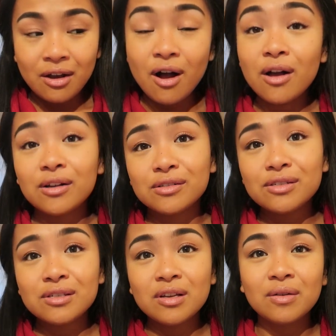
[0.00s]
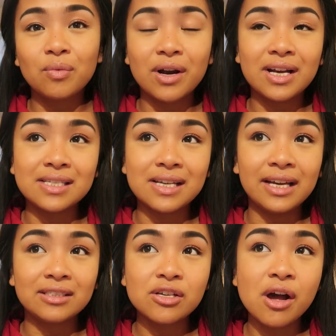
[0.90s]
hauls, whereas
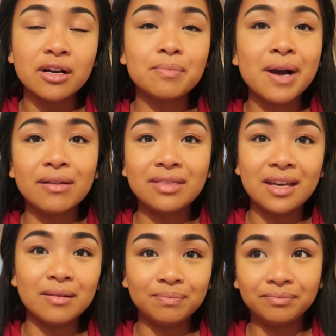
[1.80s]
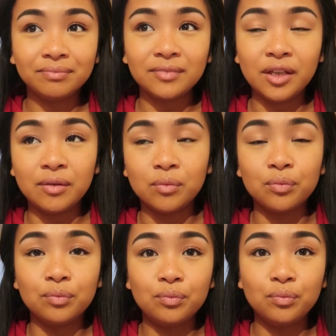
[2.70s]
I talk about them
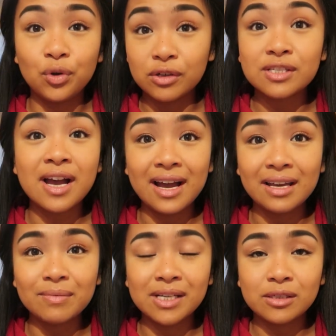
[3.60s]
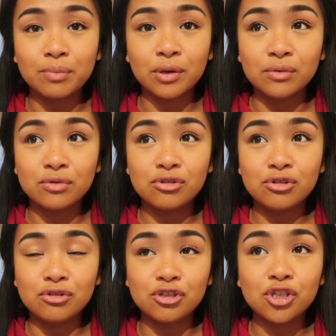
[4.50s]
in real time as opposed
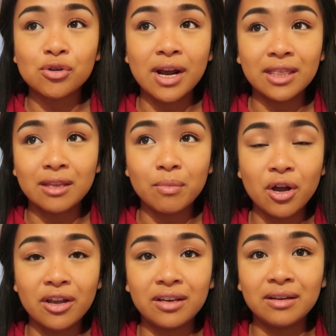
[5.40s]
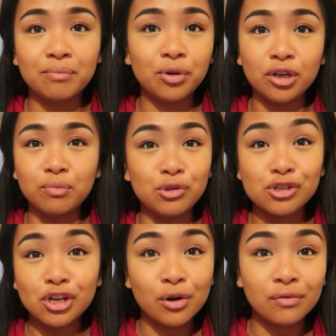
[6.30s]
to just trying them on and putting
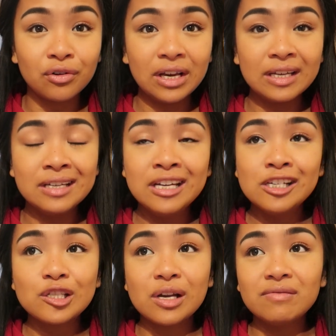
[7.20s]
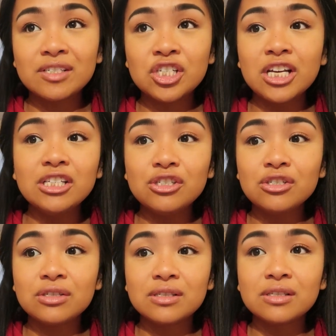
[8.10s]
music over it. So I've
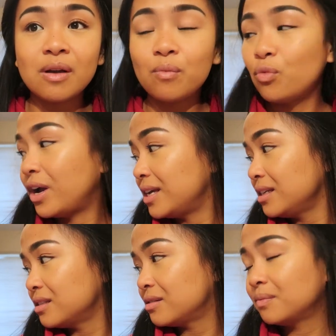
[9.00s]
changed somewhat